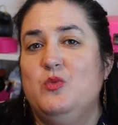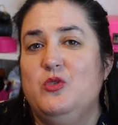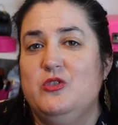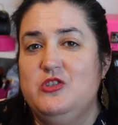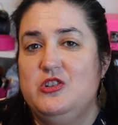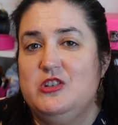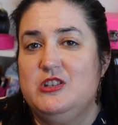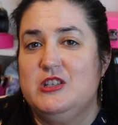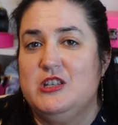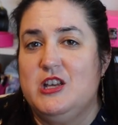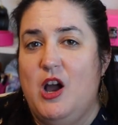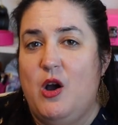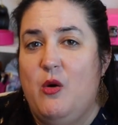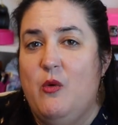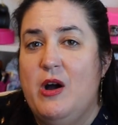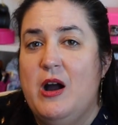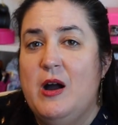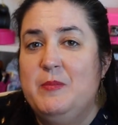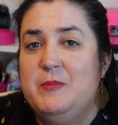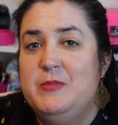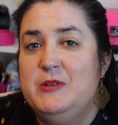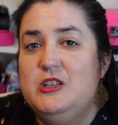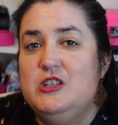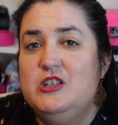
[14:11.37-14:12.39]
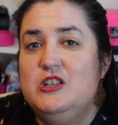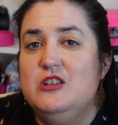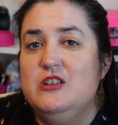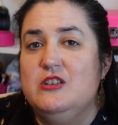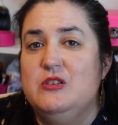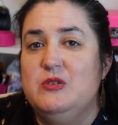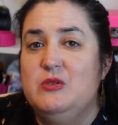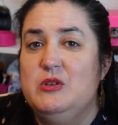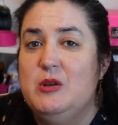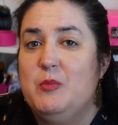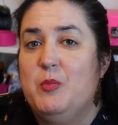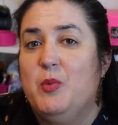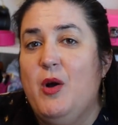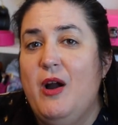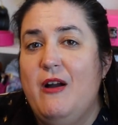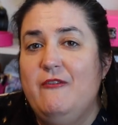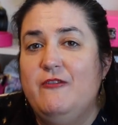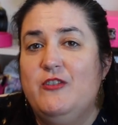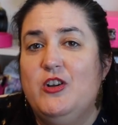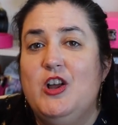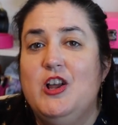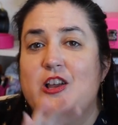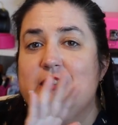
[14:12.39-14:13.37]
we'll just go up to New
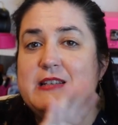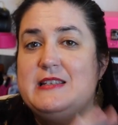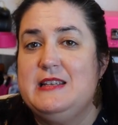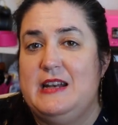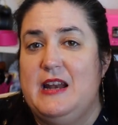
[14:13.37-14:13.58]
Braunfels,